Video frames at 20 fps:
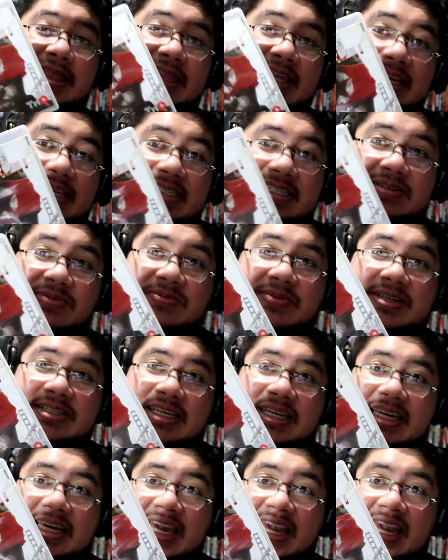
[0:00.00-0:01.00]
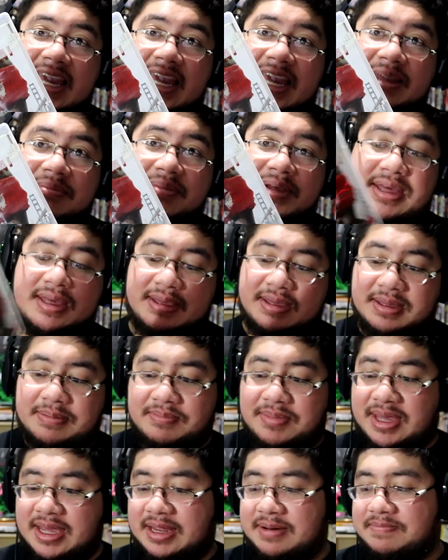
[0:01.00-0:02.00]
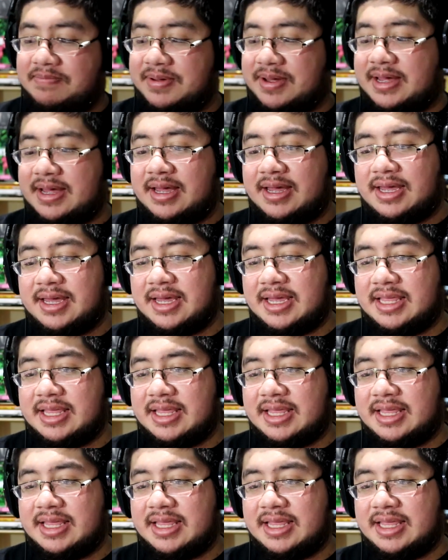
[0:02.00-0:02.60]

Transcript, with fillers: This was a game made by